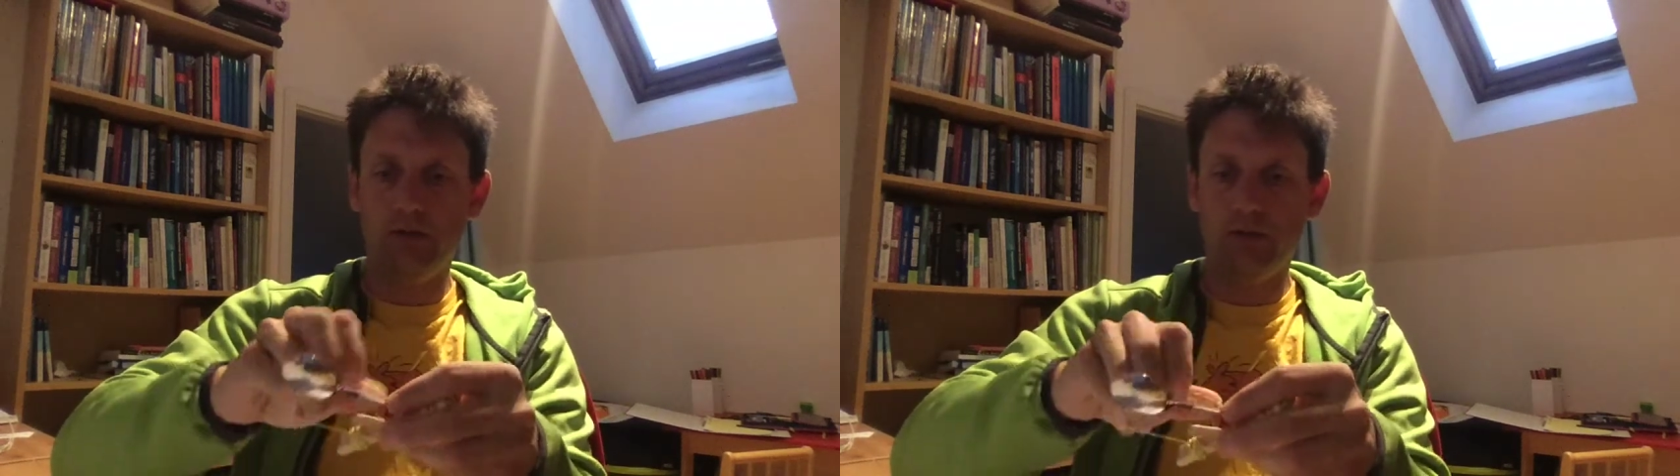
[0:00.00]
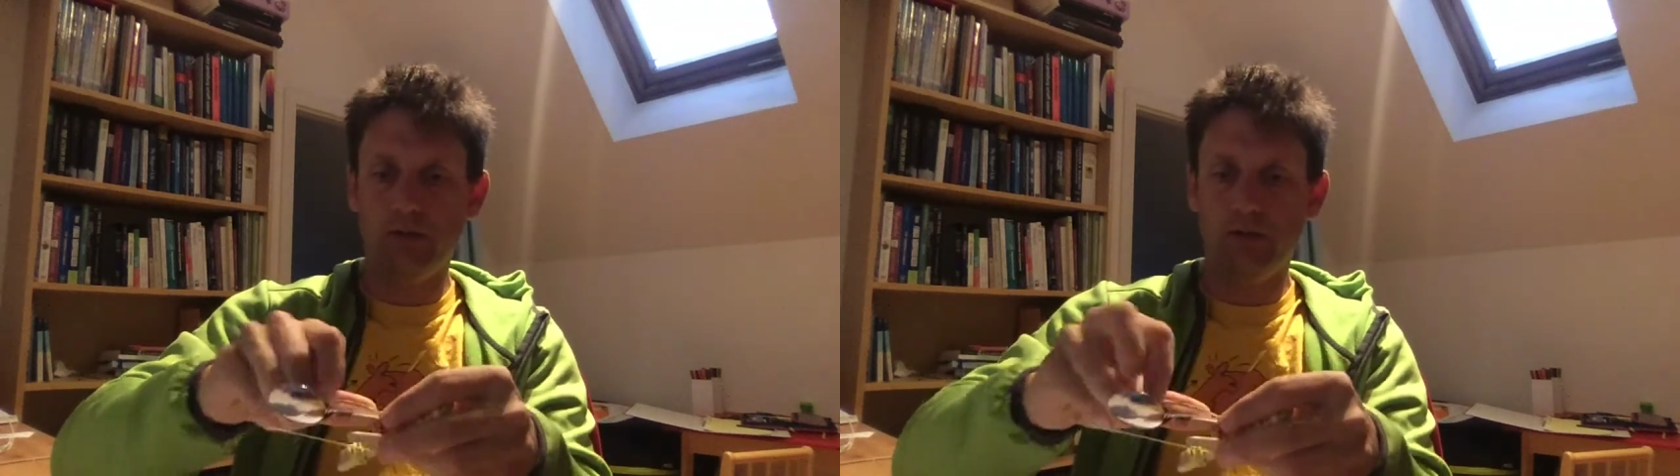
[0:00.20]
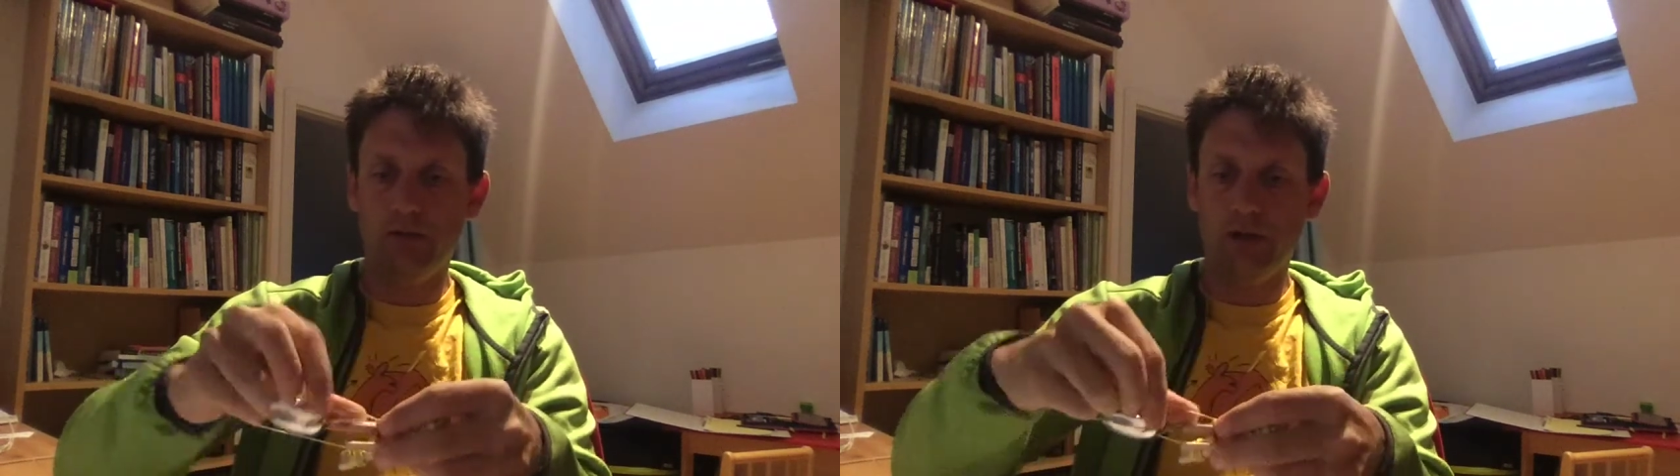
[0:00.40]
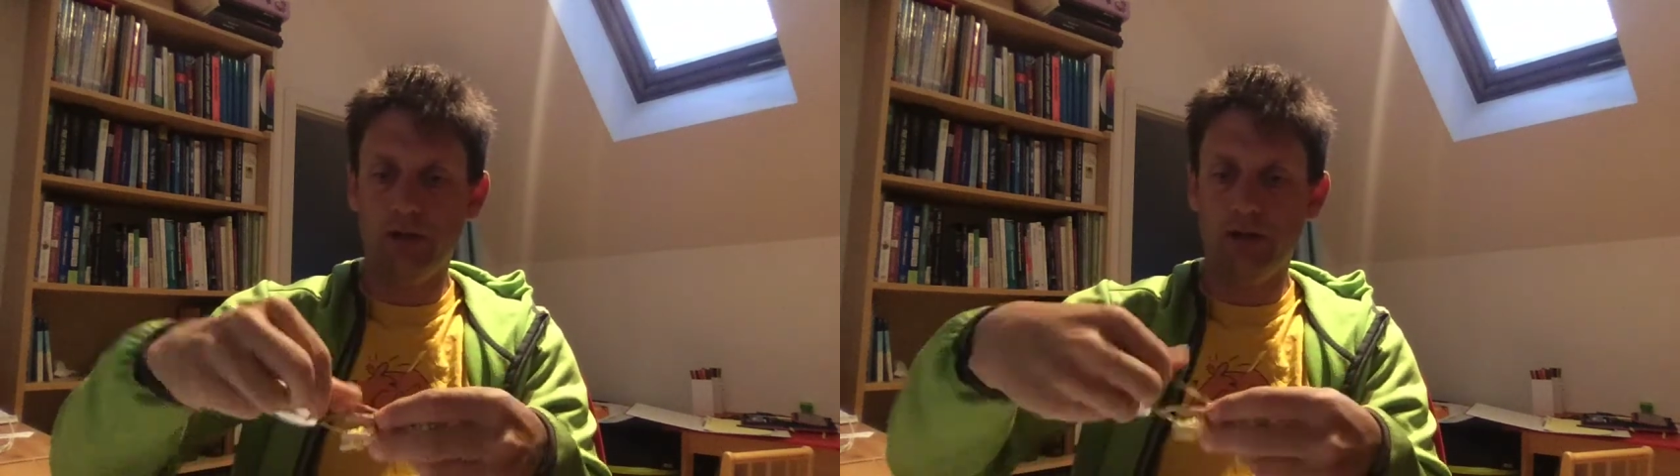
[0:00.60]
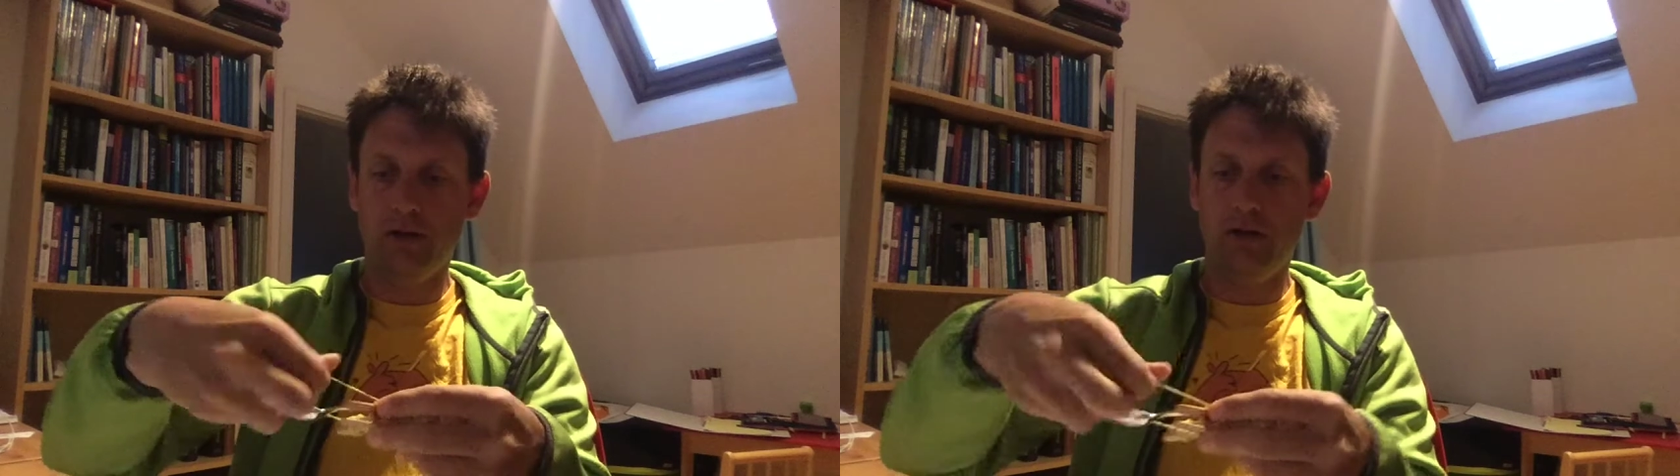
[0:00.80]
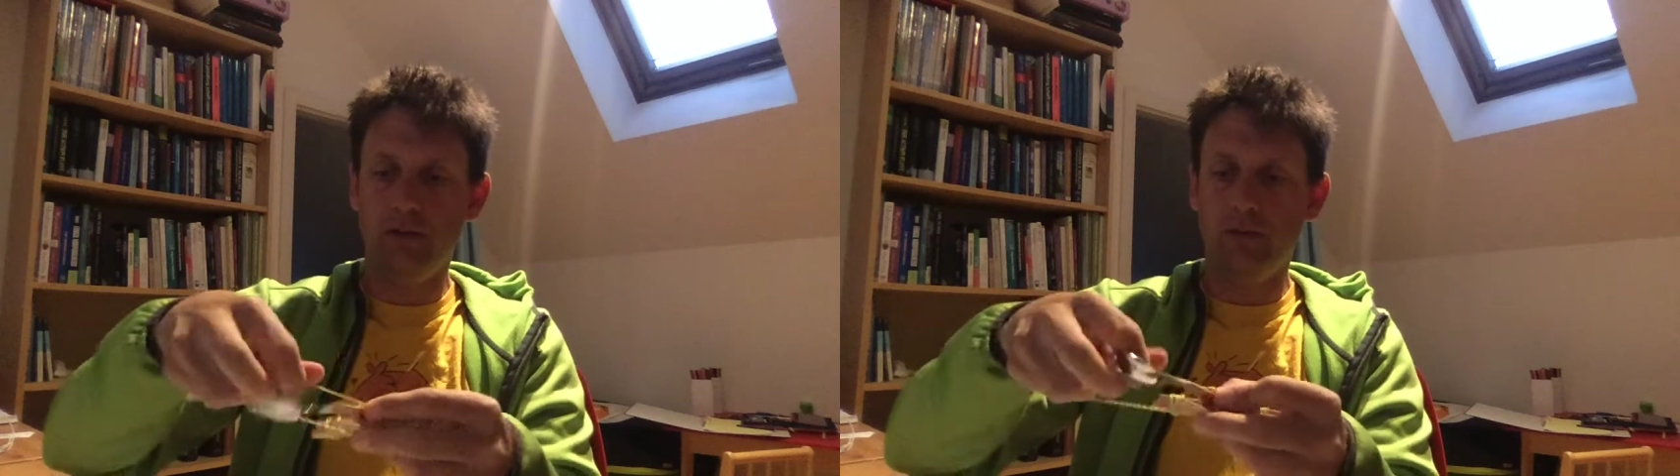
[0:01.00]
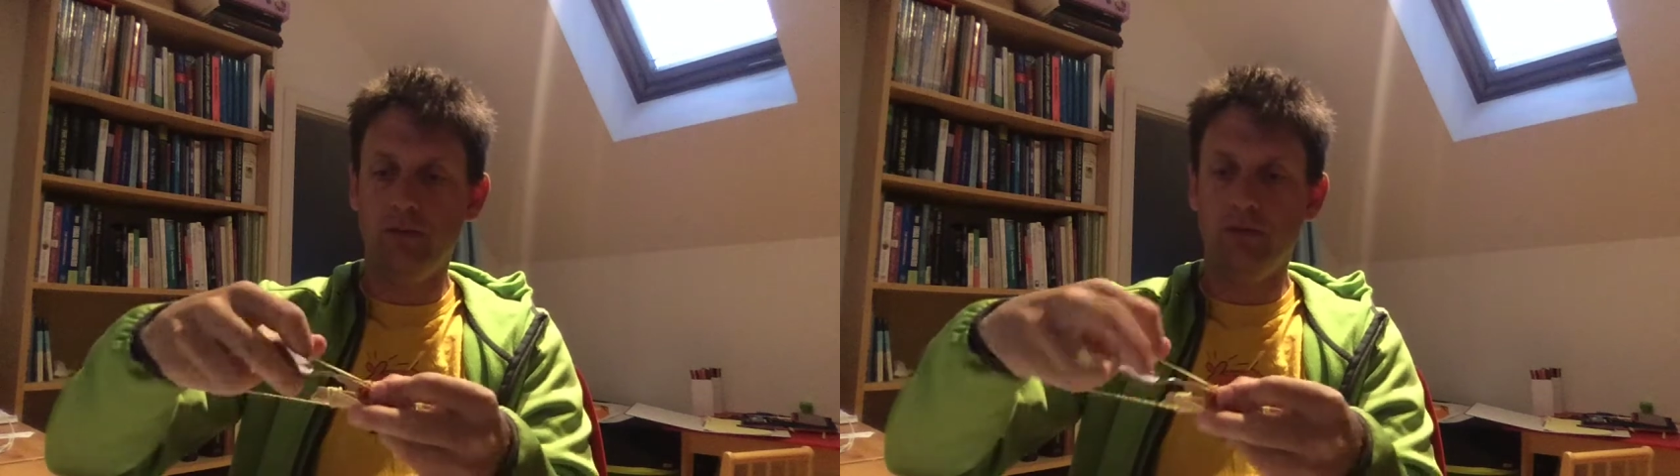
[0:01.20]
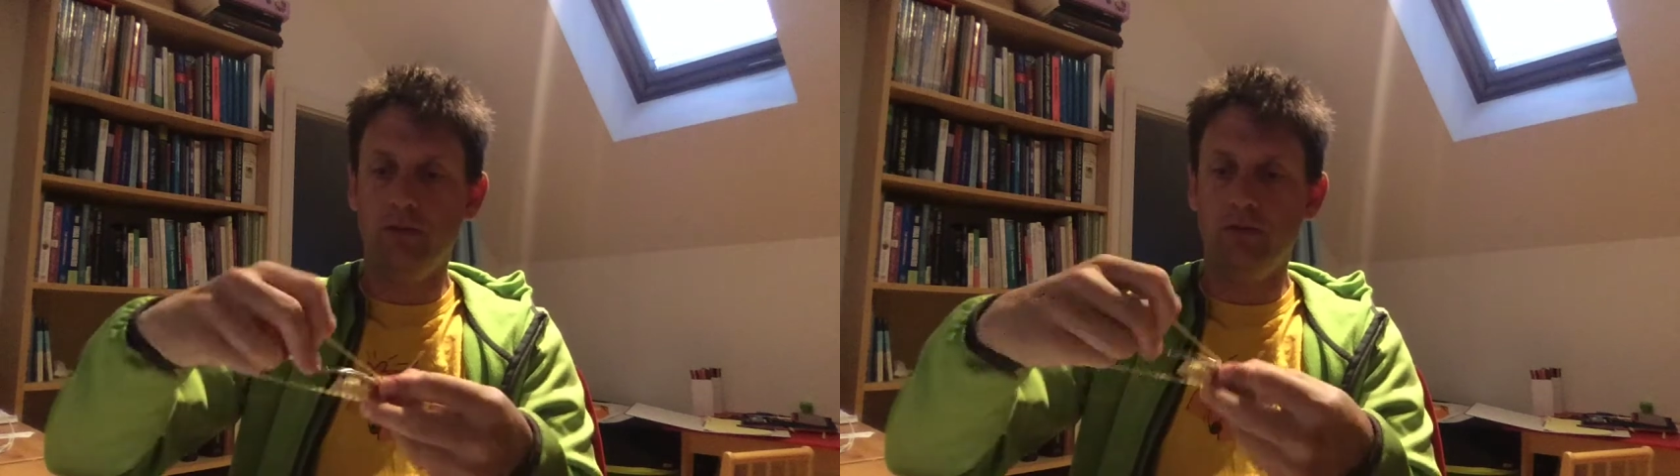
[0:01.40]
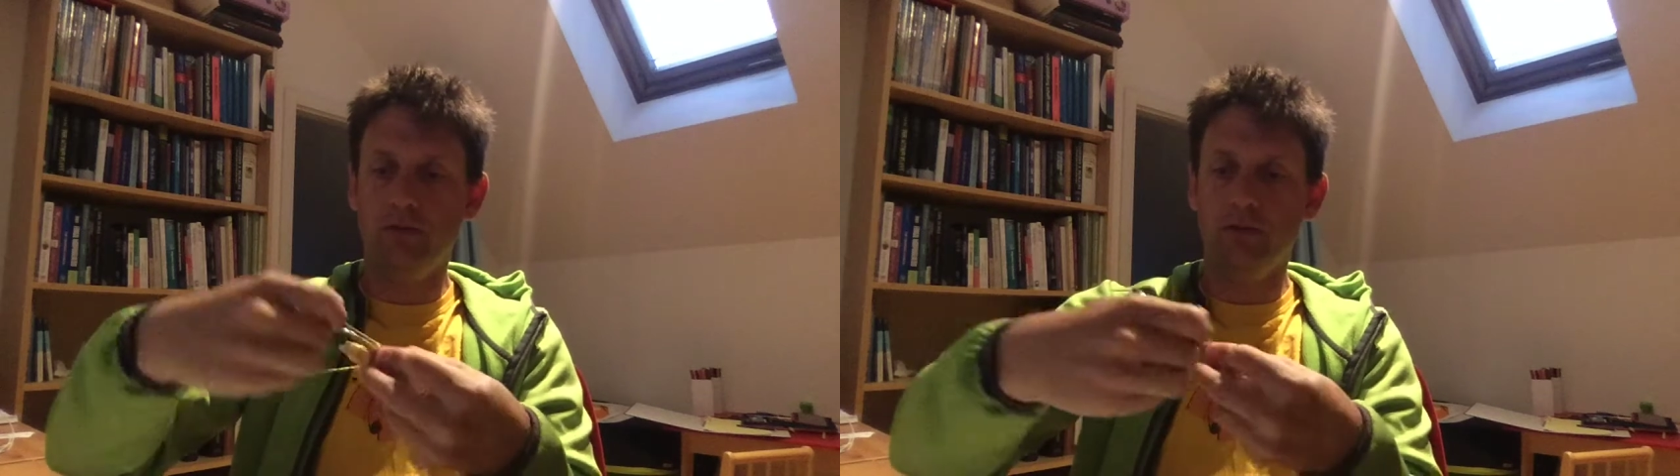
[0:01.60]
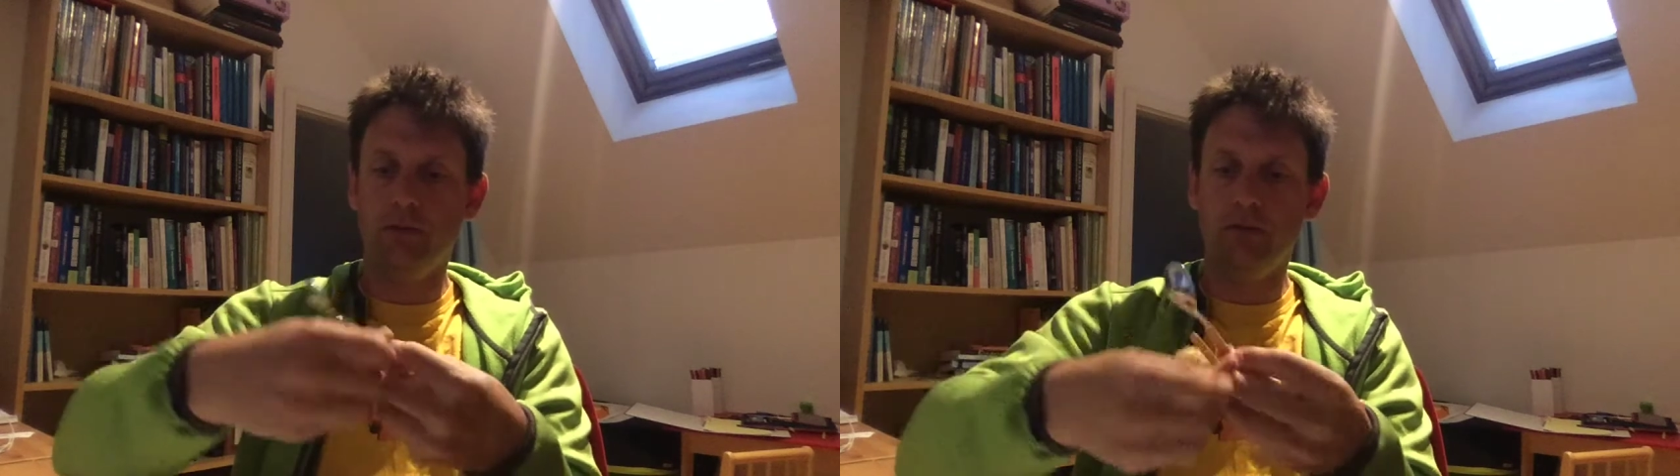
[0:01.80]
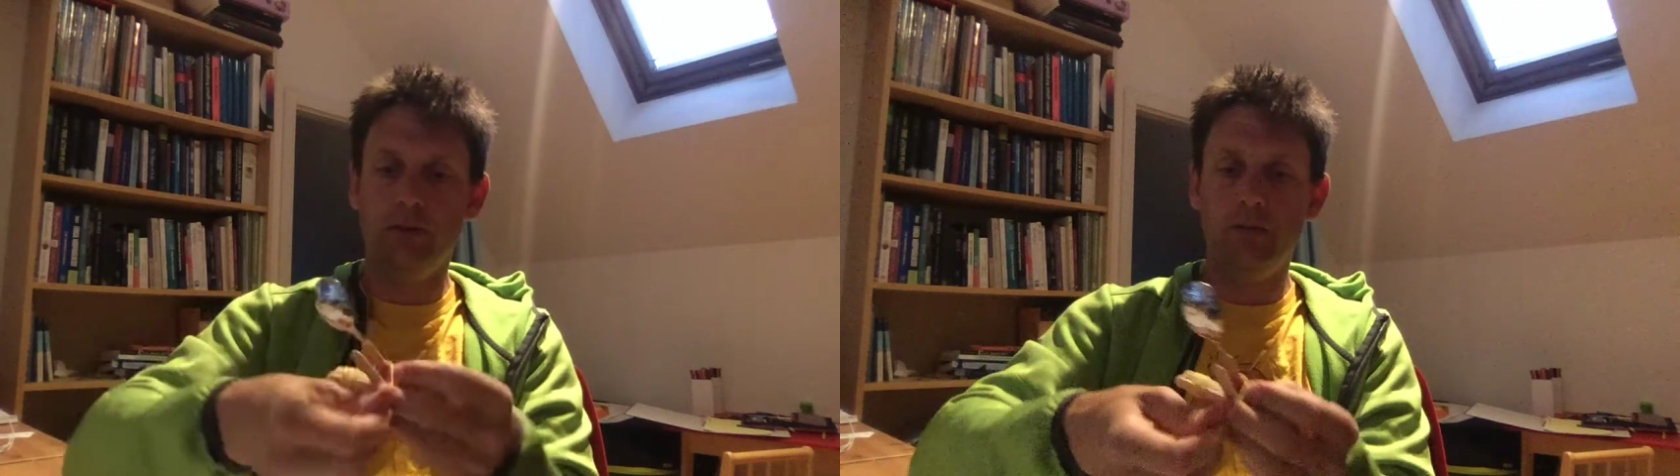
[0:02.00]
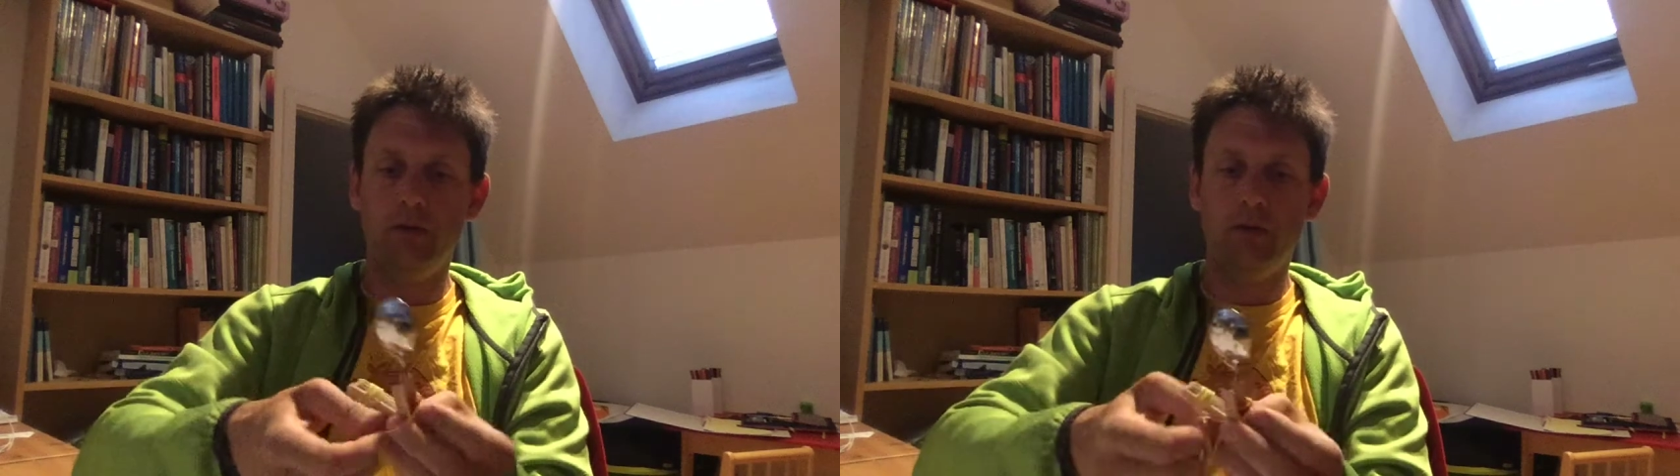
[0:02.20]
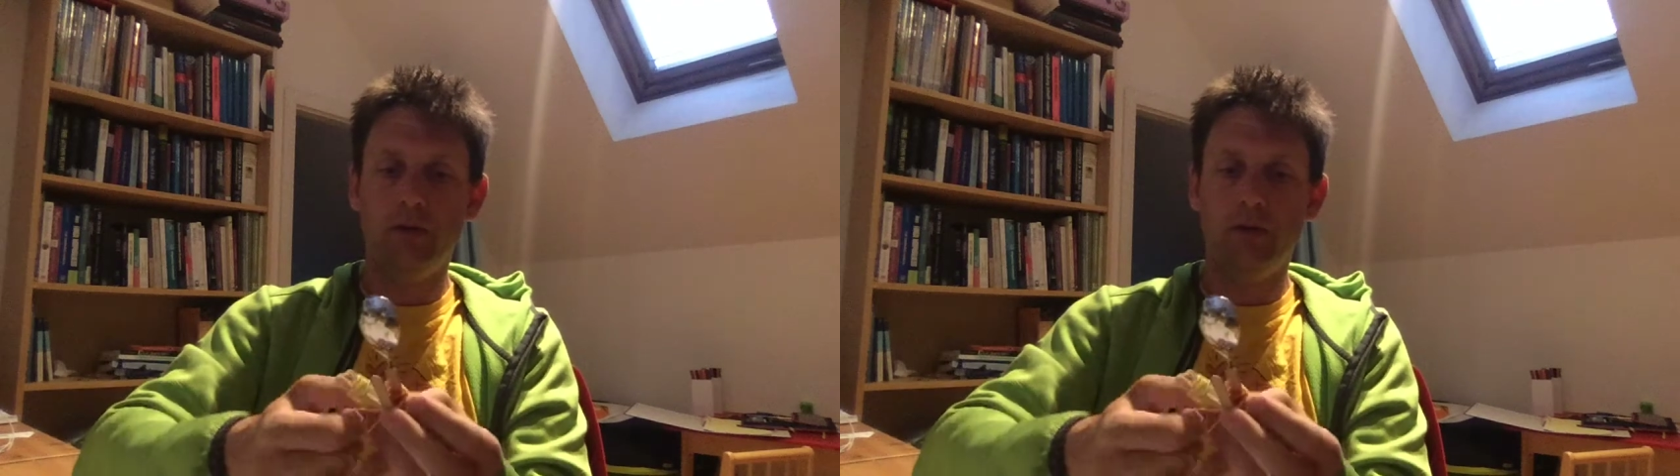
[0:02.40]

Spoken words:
I'll make it a little bit more visible in a moment.